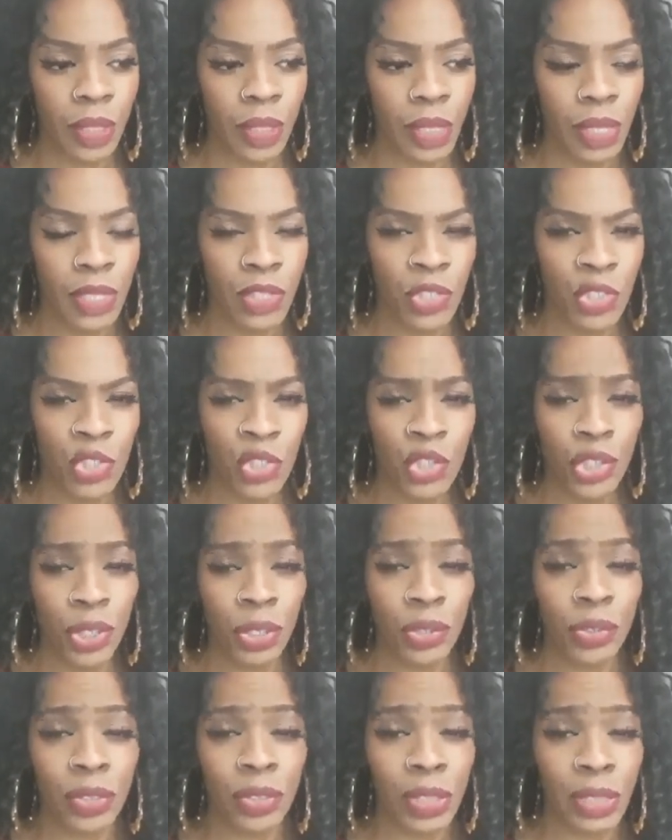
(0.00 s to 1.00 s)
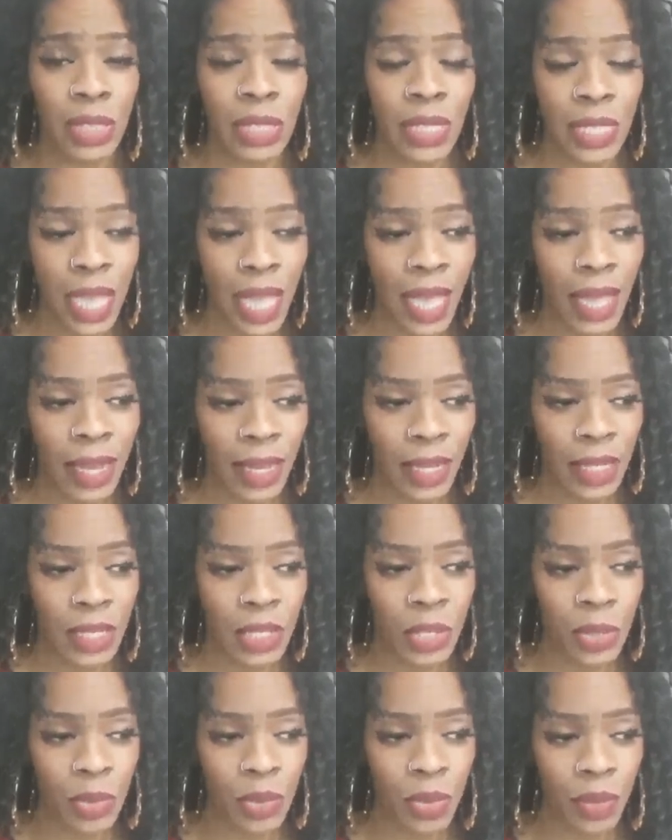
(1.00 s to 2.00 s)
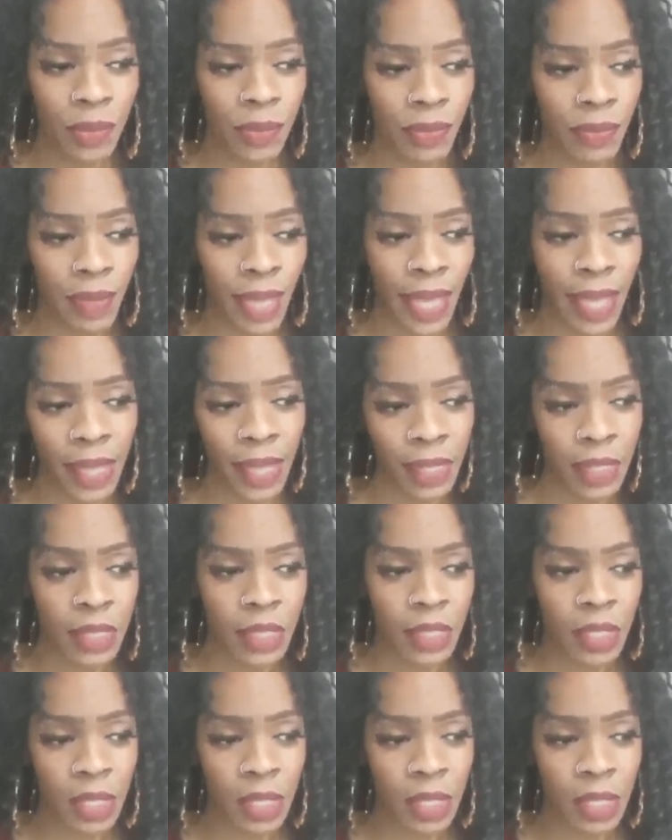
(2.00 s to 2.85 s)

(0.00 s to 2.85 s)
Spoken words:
it's generally tied to the fact